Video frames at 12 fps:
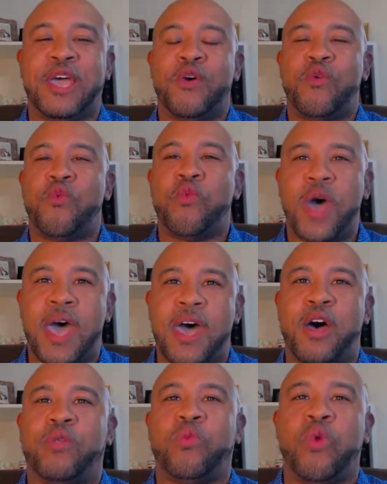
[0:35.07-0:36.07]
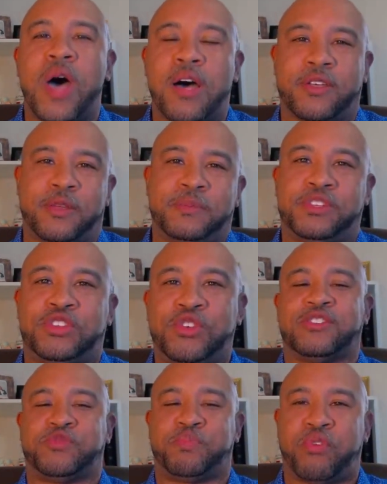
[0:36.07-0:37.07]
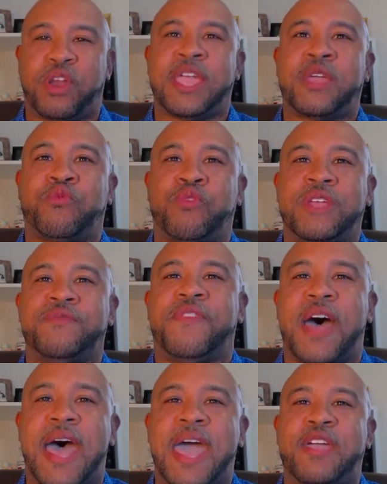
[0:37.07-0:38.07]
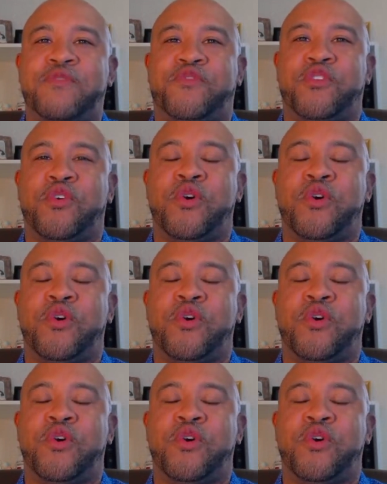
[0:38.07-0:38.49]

Welcome to our spring revival,